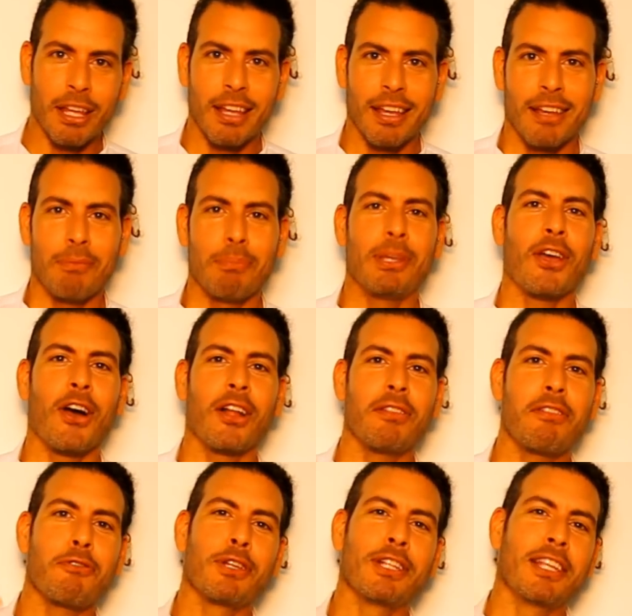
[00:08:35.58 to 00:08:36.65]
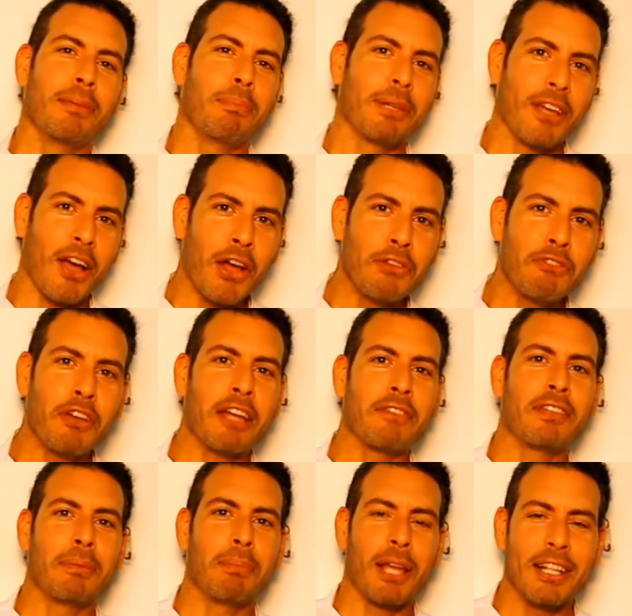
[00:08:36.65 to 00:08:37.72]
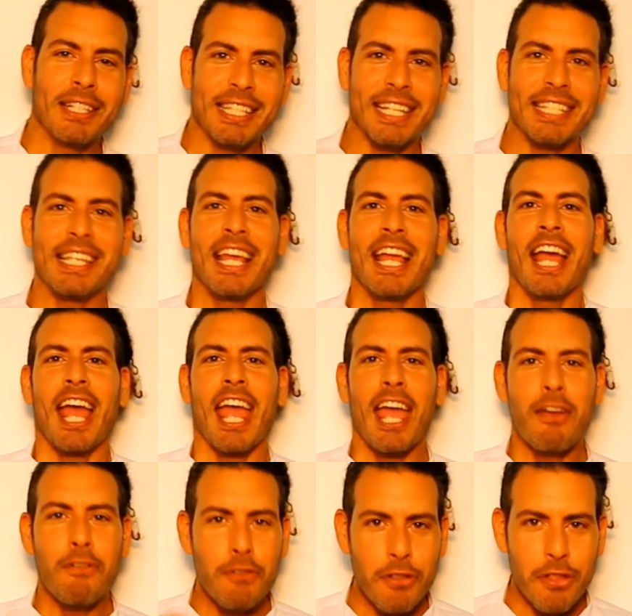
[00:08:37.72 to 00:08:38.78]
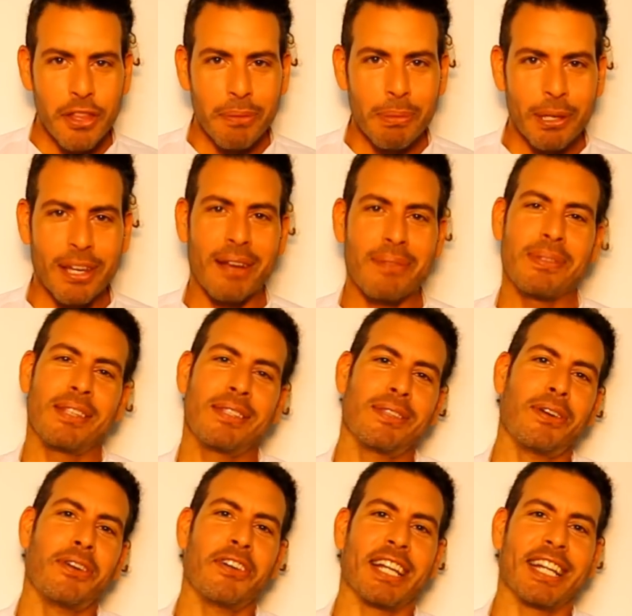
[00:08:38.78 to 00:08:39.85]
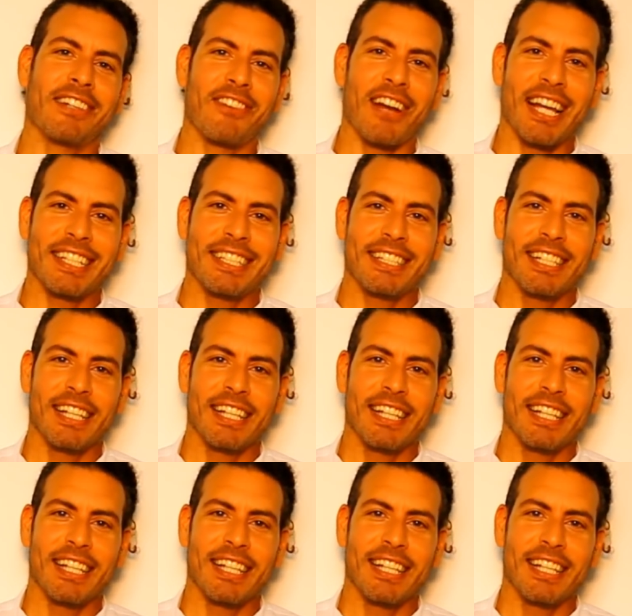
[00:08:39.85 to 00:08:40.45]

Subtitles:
beyond 3D, beyond 5D, beyond 6, everything becomes a story, right?